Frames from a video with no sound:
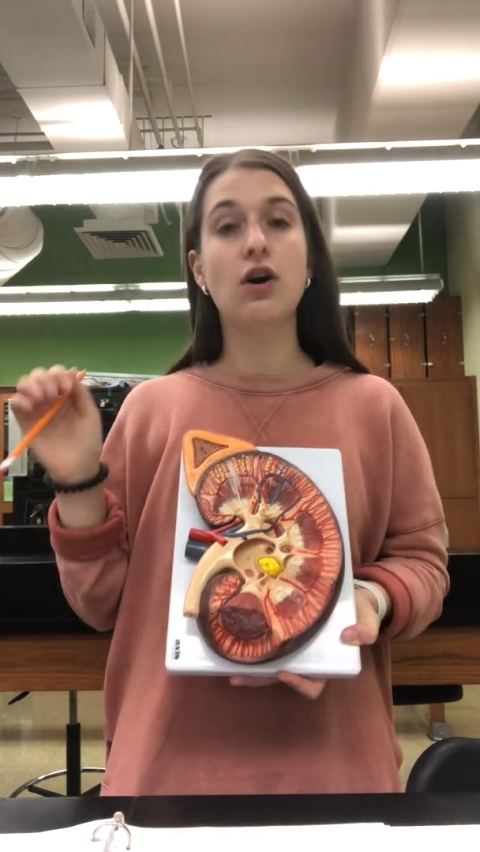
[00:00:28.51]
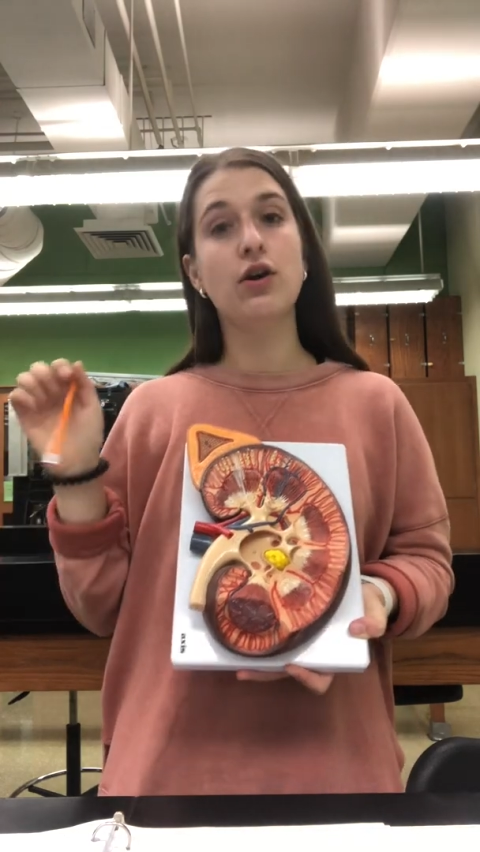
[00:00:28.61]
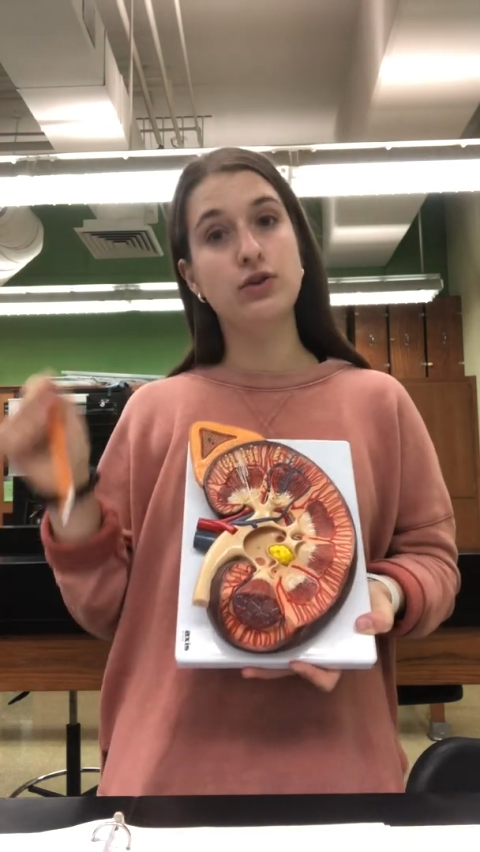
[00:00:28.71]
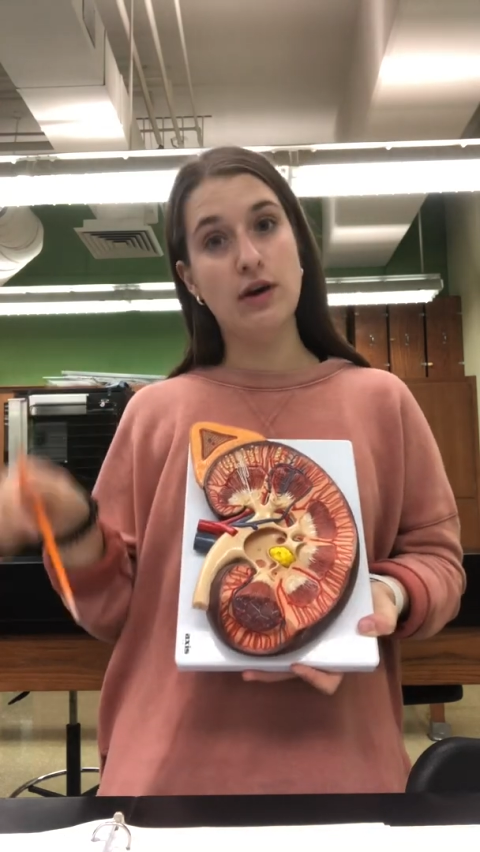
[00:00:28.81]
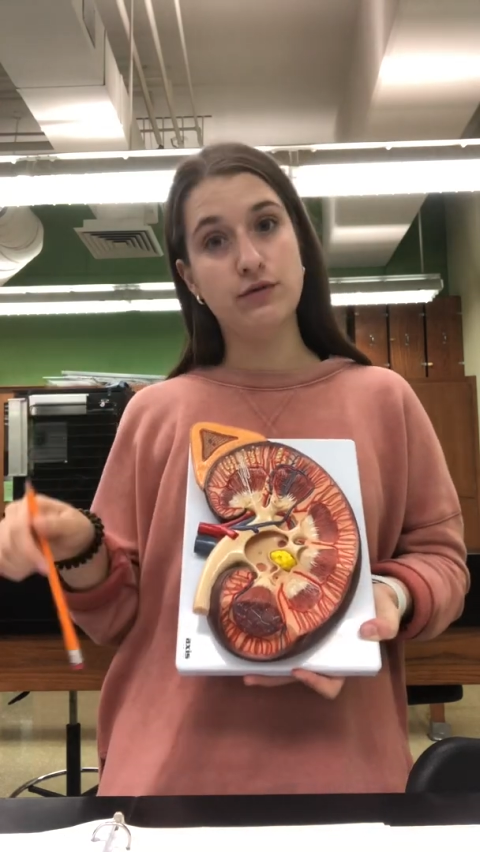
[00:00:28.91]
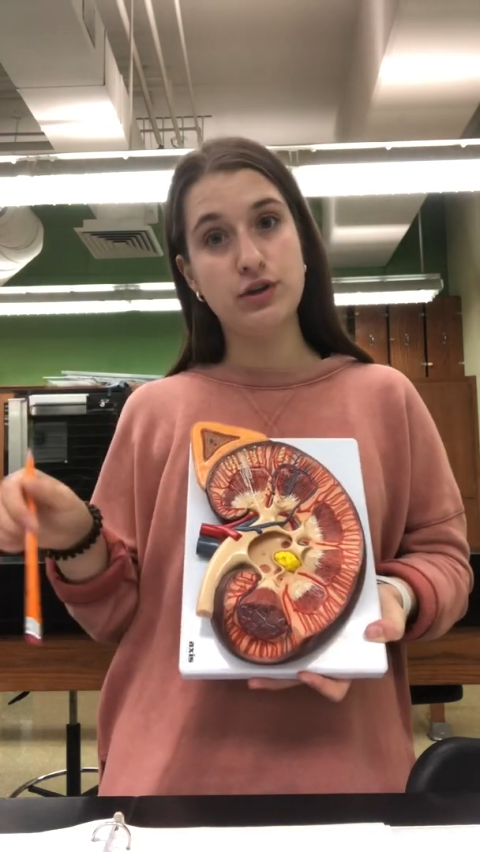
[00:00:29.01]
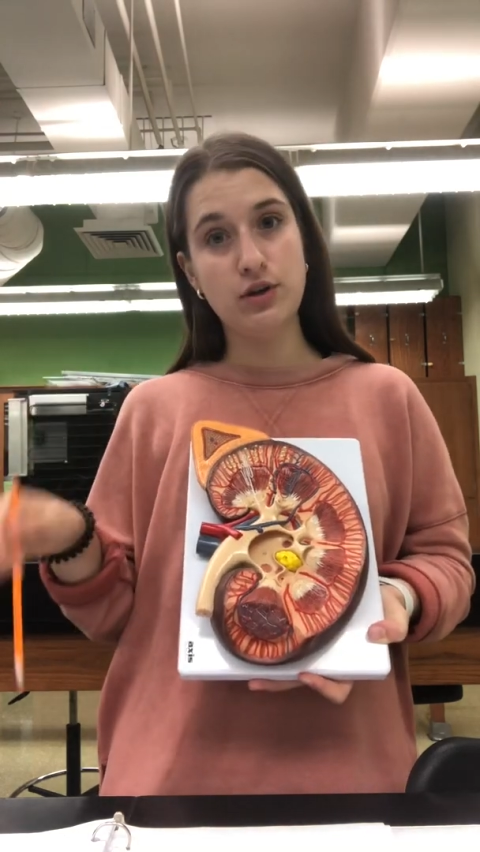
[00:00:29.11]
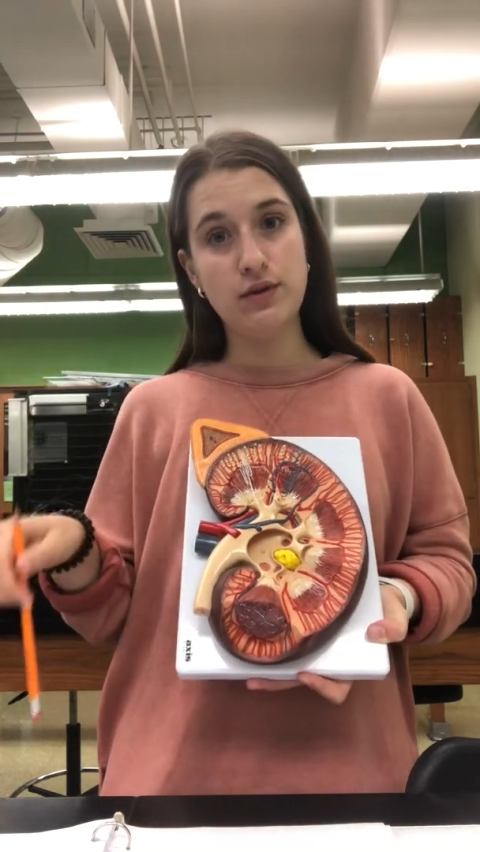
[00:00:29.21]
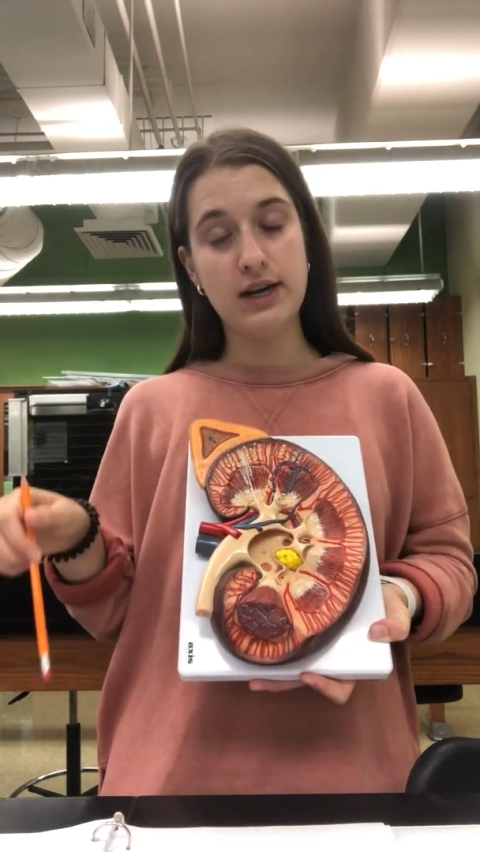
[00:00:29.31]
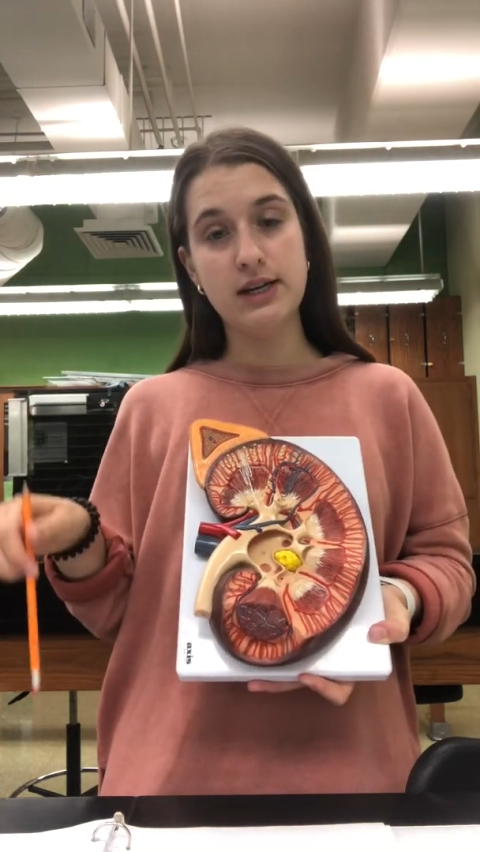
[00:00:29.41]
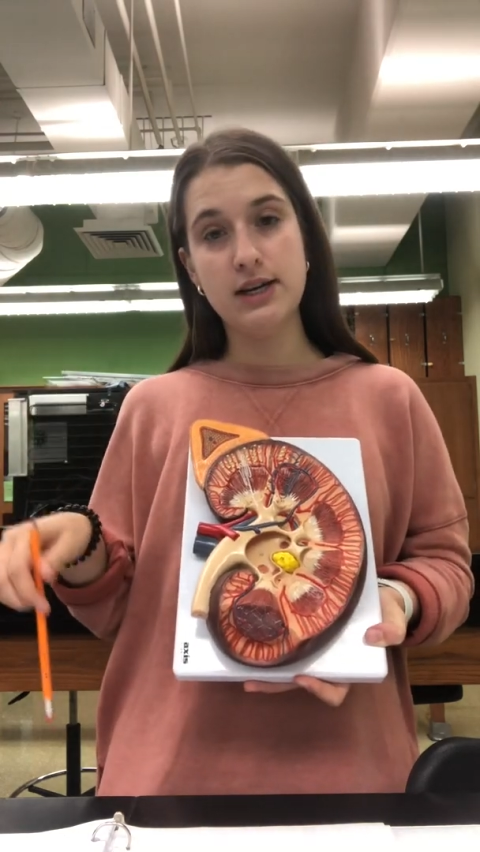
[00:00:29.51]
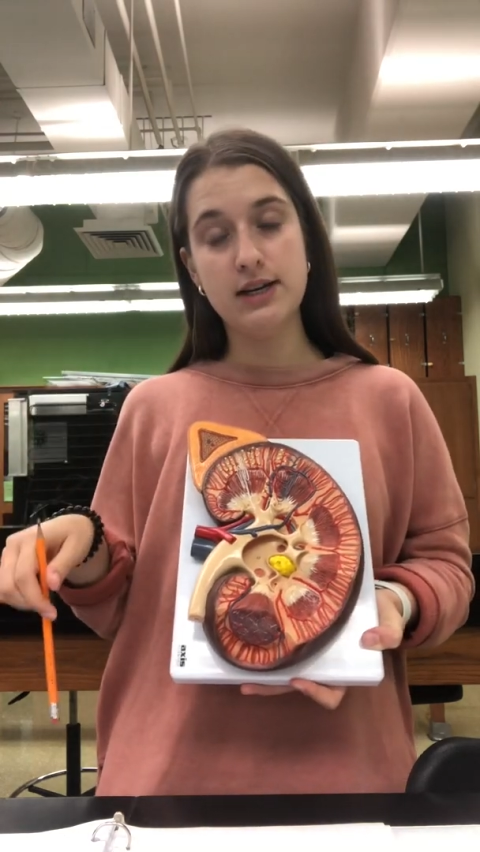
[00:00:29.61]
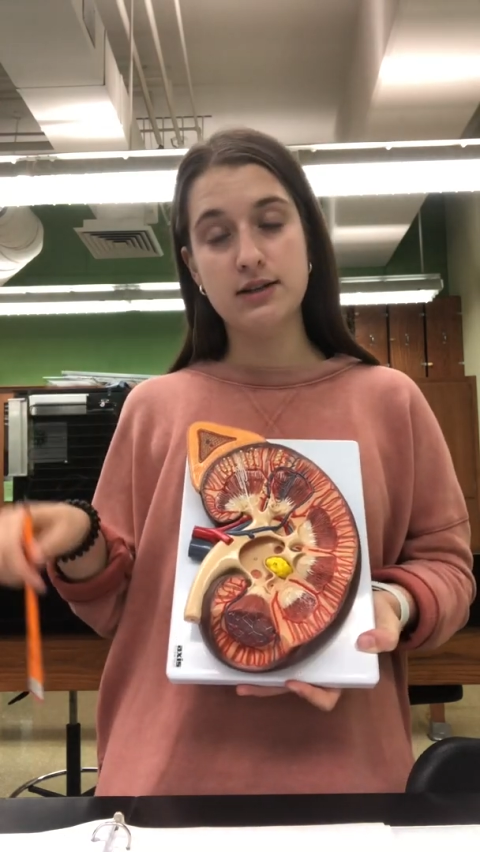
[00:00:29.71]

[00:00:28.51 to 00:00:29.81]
you have two kidneys,